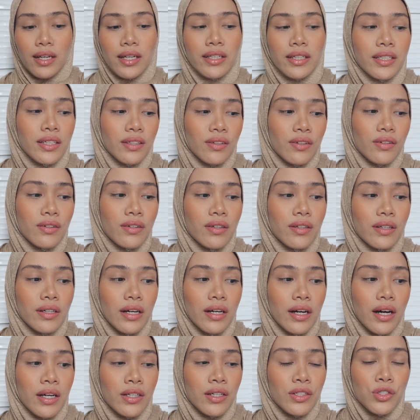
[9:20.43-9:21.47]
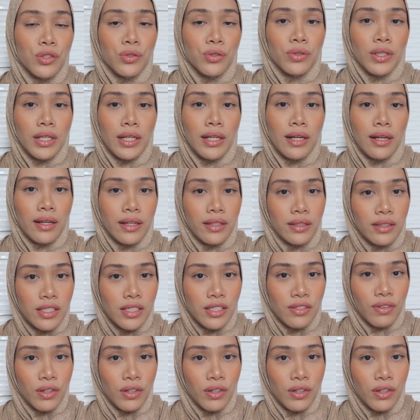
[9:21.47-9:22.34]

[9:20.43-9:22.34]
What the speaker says: Like it or not, I do really like this